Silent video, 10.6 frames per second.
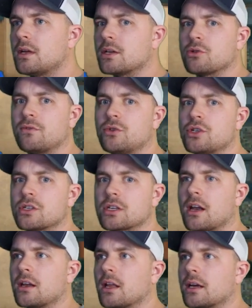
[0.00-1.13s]
Yeah, so if you just
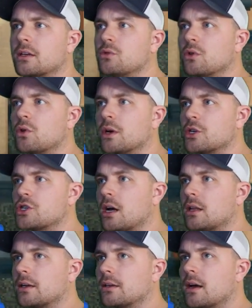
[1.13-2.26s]
kind of like do a quick
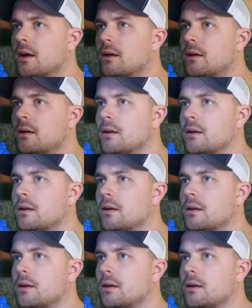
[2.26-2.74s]
shot like that.